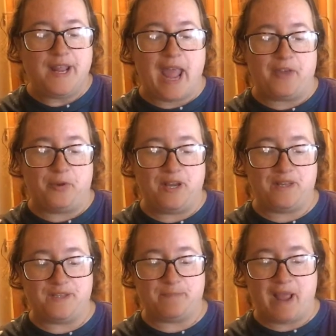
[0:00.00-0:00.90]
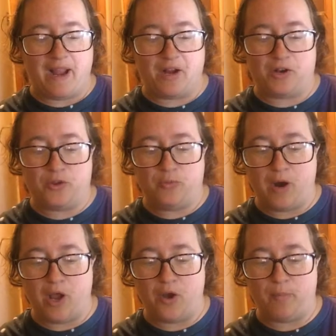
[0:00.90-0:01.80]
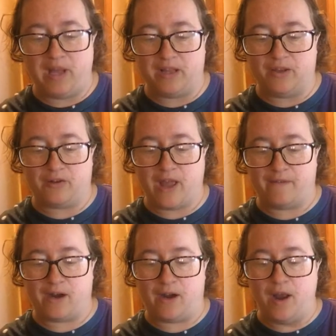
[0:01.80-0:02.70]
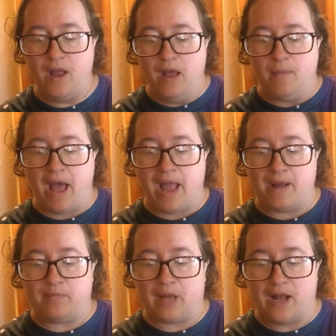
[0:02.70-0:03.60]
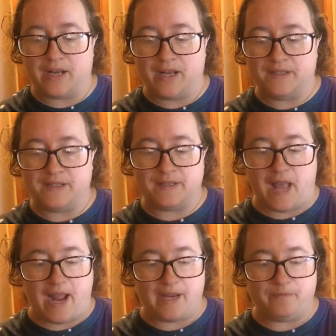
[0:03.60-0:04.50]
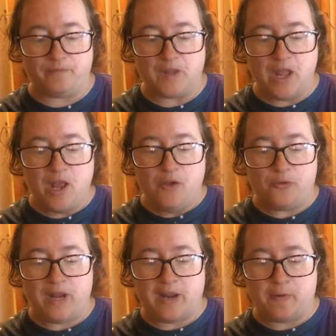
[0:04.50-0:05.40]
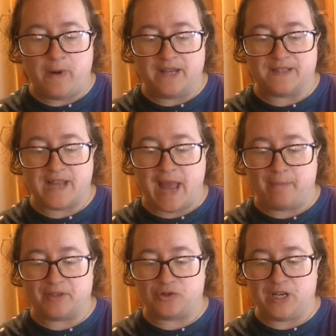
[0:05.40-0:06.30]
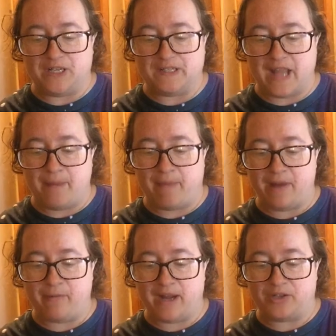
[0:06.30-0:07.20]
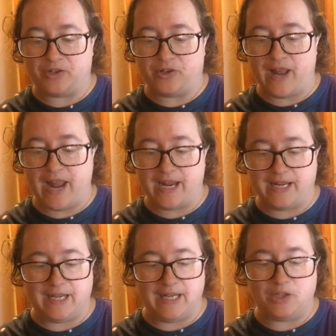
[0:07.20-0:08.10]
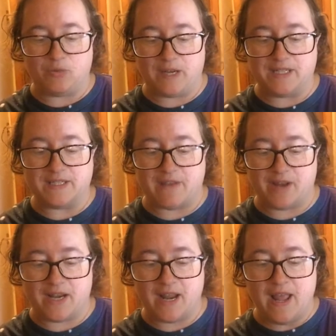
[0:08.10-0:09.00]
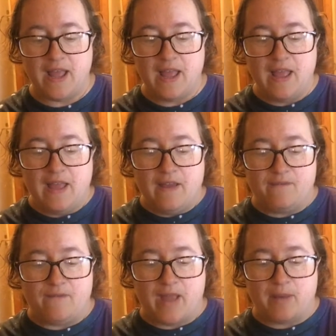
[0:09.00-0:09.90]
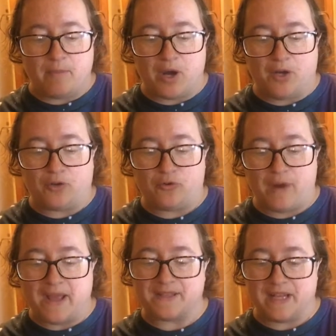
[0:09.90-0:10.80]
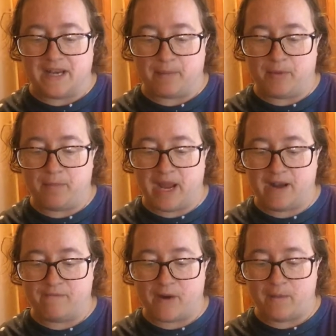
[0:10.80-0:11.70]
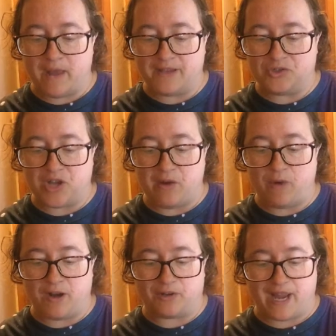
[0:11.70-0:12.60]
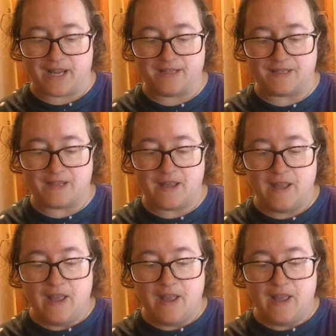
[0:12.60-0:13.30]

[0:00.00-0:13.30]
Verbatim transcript: Katharine inspired throw pillow cover by Blanca Design. Three Queens tapestry designed by Rachel Hankey 27. Fennbirn crest enamel pin from SJ Wonderlands.